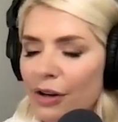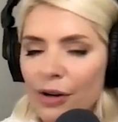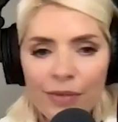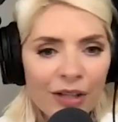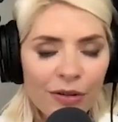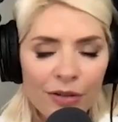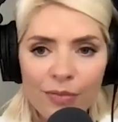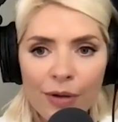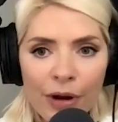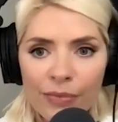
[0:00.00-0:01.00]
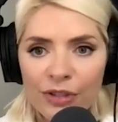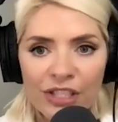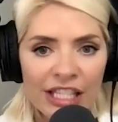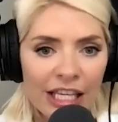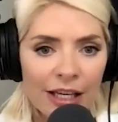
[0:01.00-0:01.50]
oh my God, my brain was
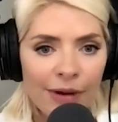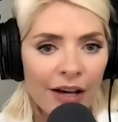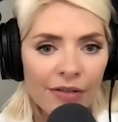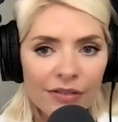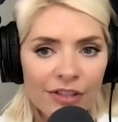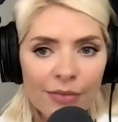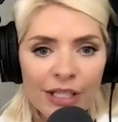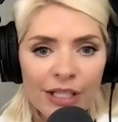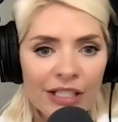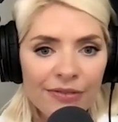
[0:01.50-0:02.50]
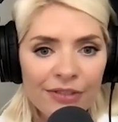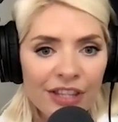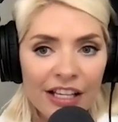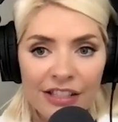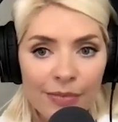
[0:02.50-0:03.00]
just thinking about so many different
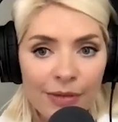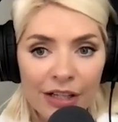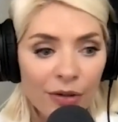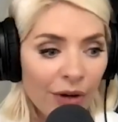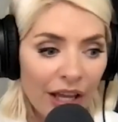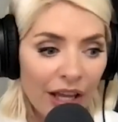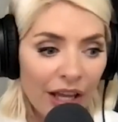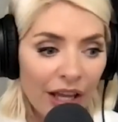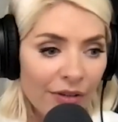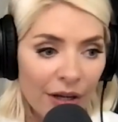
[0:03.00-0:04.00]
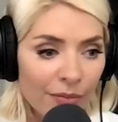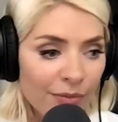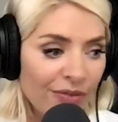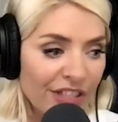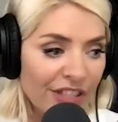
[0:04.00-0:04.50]
things. I mean, I got here and I
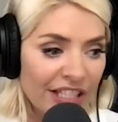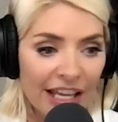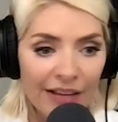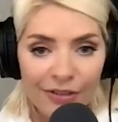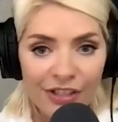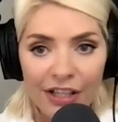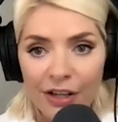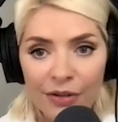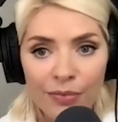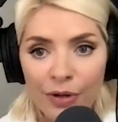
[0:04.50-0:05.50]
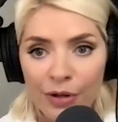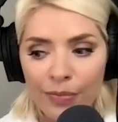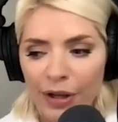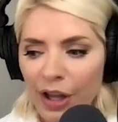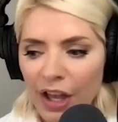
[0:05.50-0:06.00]
was obviously safe because I know the route,
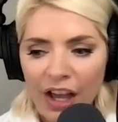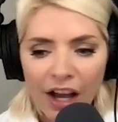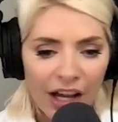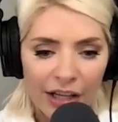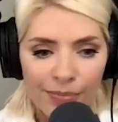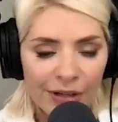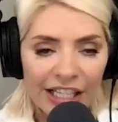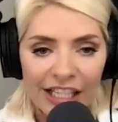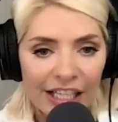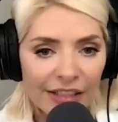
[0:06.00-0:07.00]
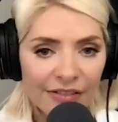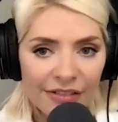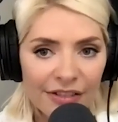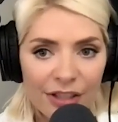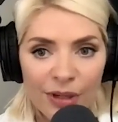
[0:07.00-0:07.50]
but I completely
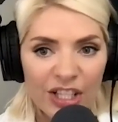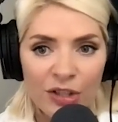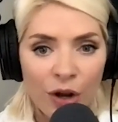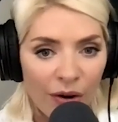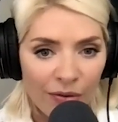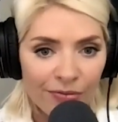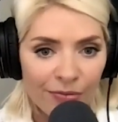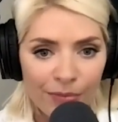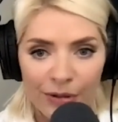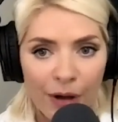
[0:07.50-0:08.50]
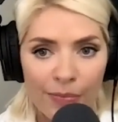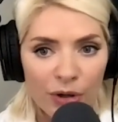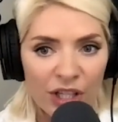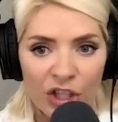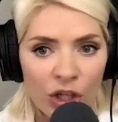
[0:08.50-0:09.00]
switched off, but my
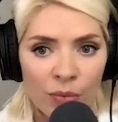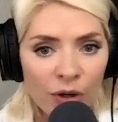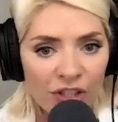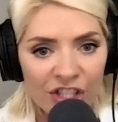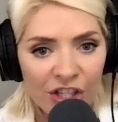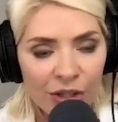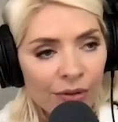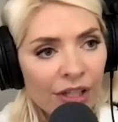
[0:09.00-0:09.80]
body knew what to do.